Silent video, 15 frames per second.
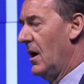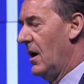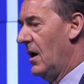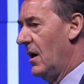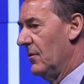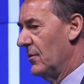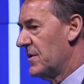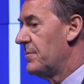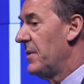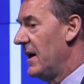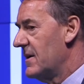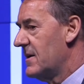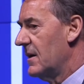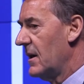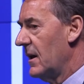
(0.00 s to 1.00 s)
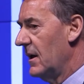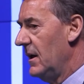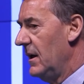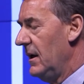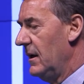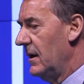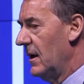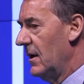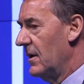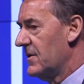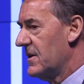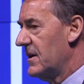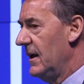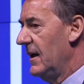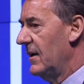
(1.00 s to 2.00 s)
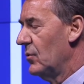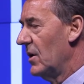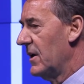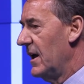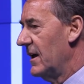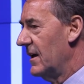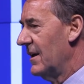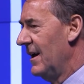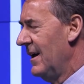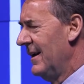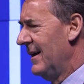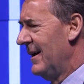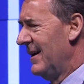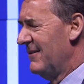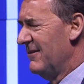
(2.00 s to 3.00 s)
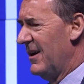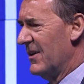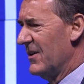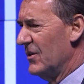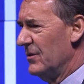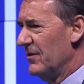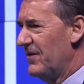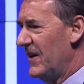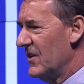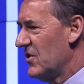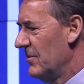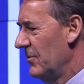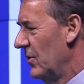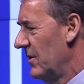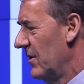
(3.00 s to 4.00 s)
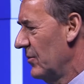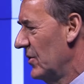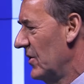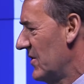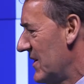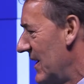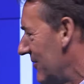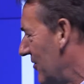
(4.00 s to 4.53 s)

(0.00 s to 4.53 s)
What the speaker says: was basically stealing what I rather unfashioned, one of the worst